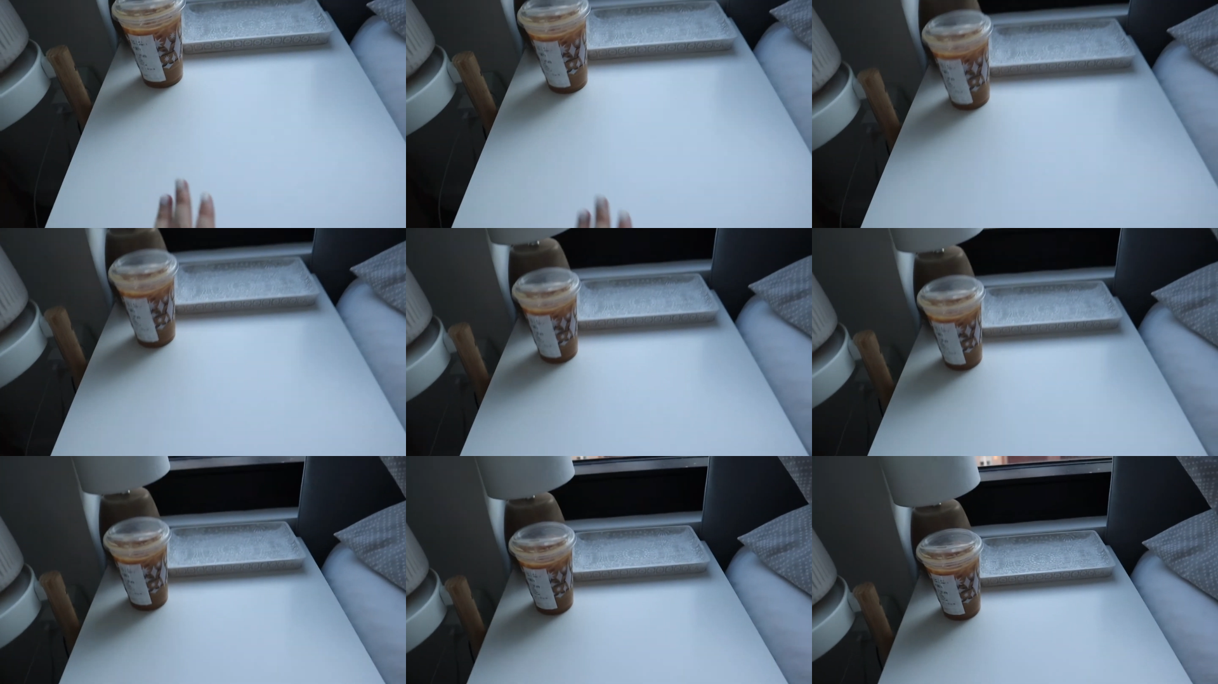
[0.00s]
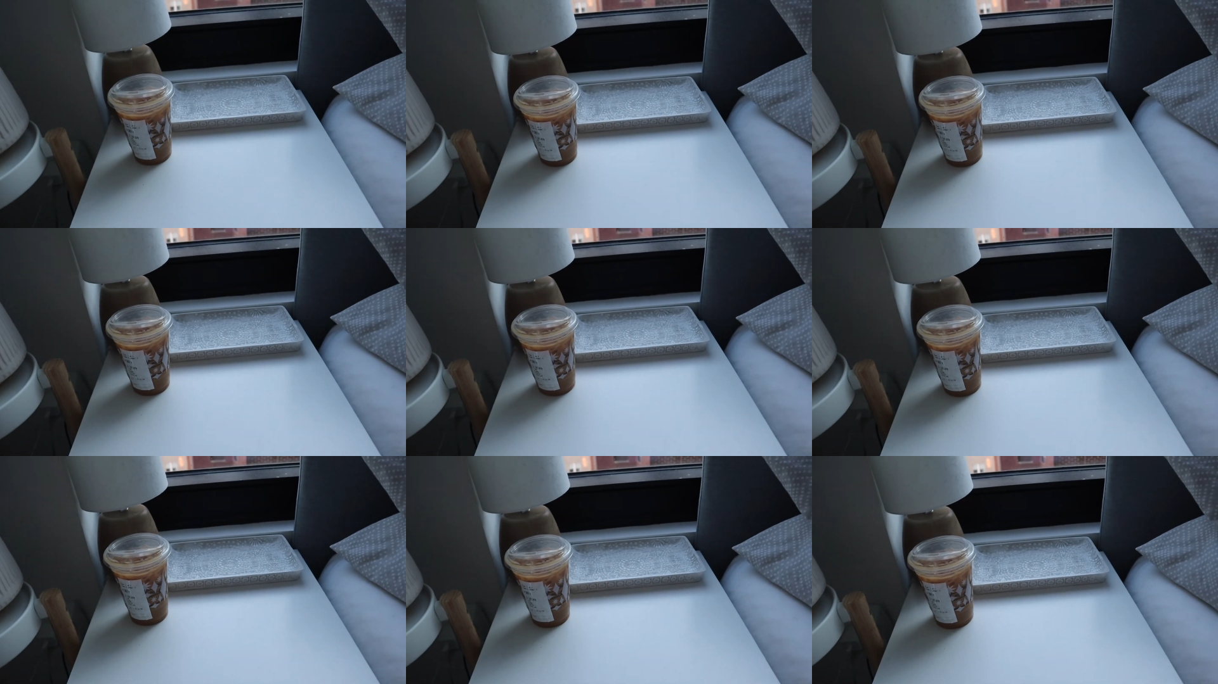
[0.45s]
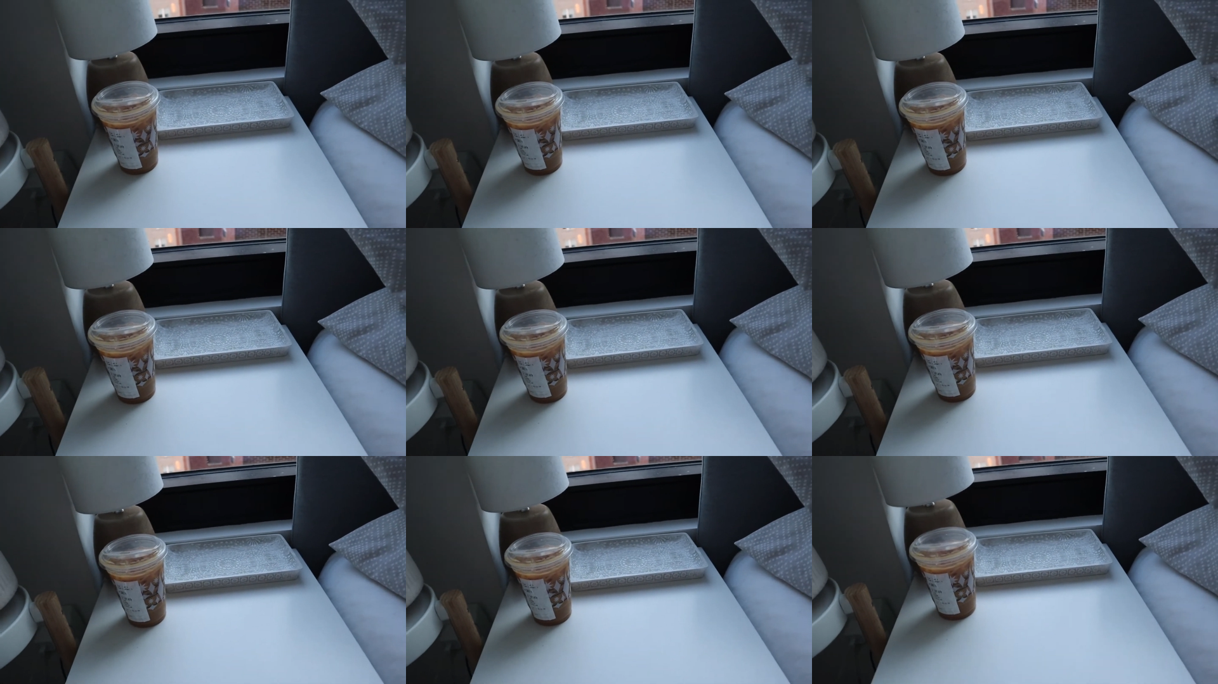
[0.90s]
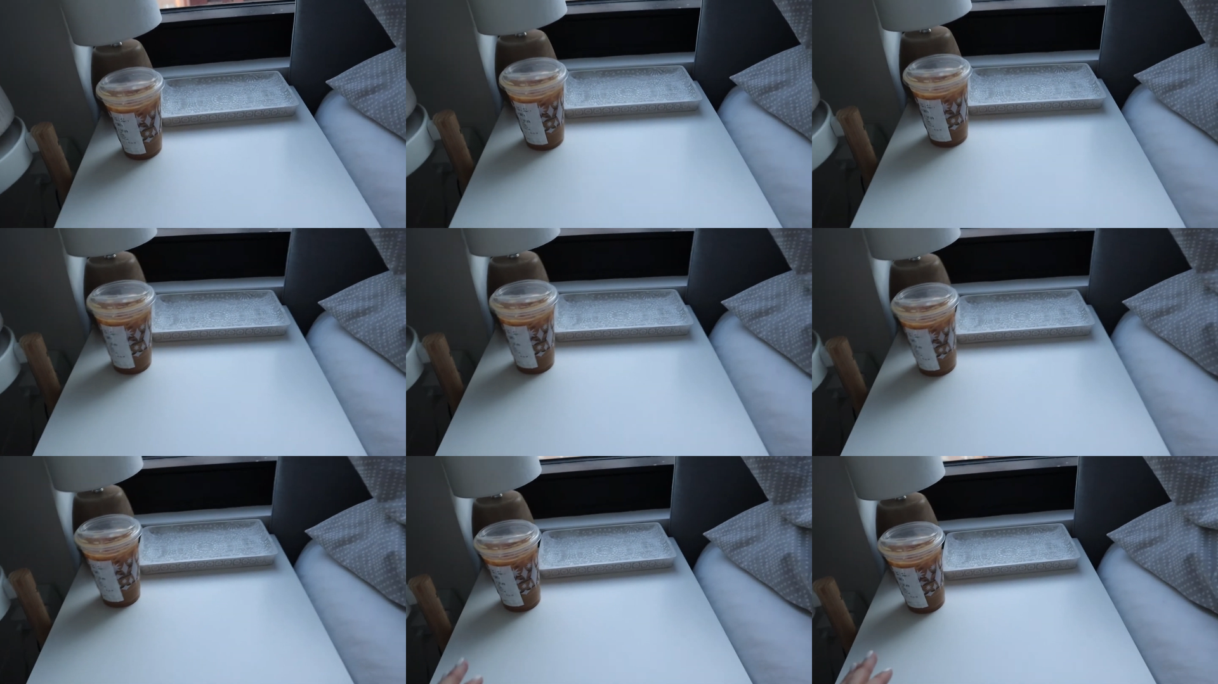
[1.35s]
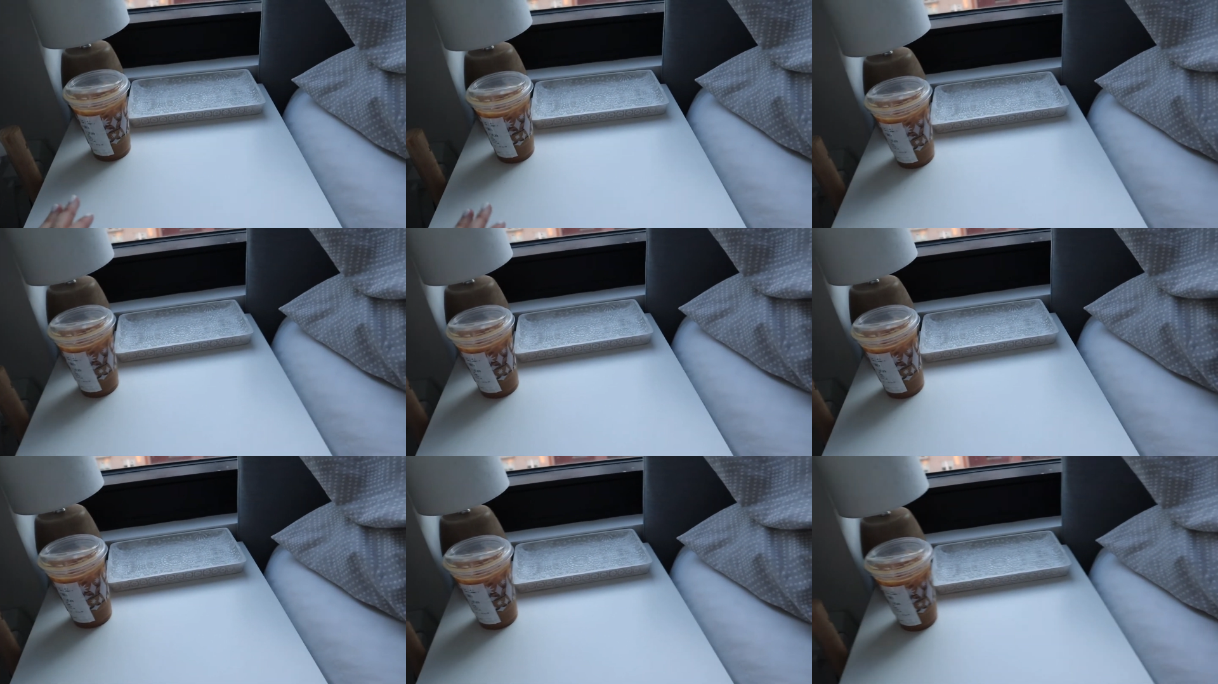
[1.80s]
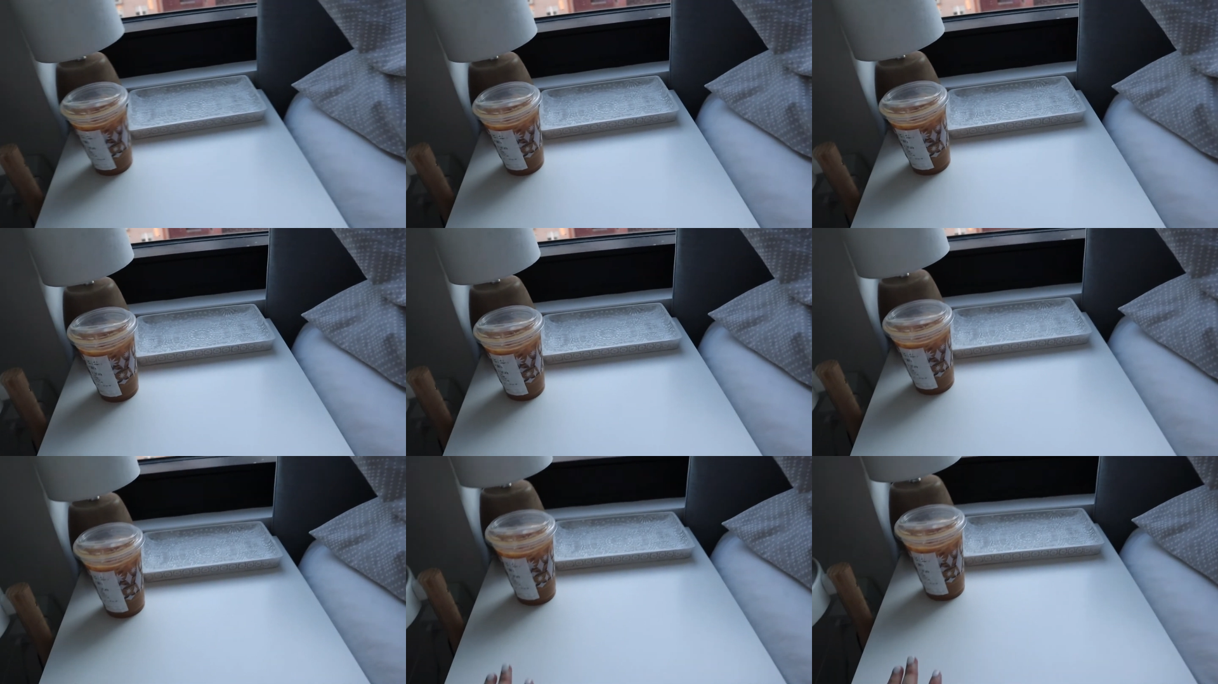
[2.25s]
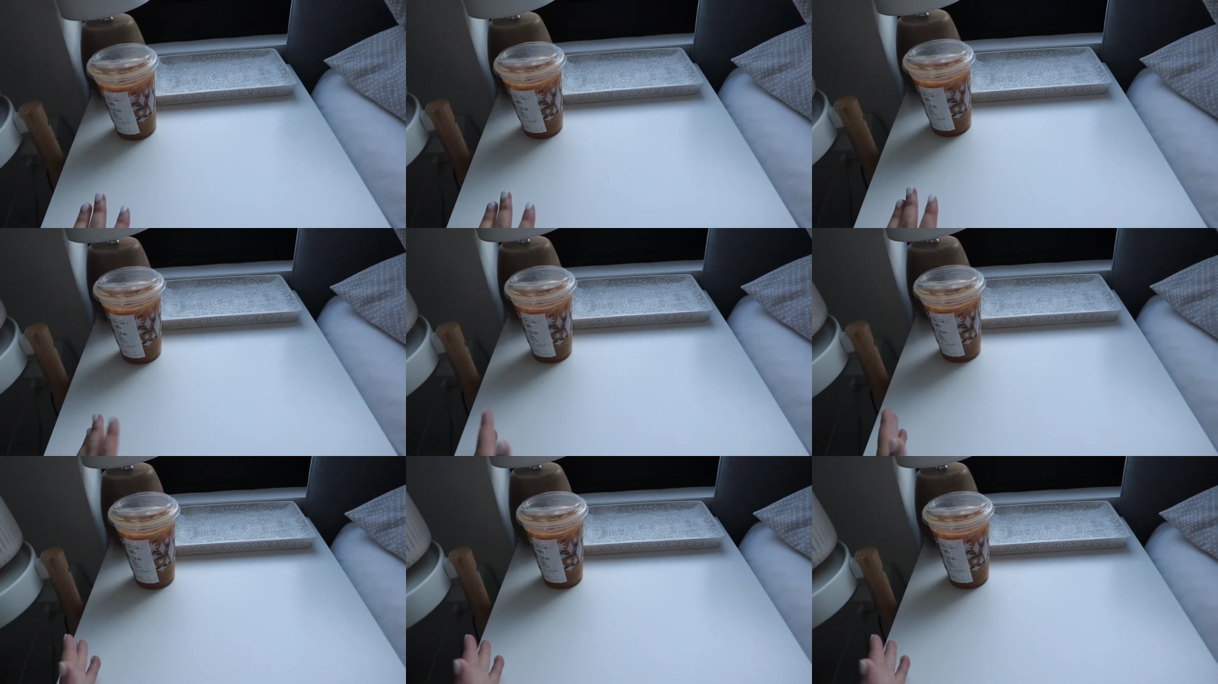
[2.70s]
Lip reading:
No face is visible, so there are no lips to read.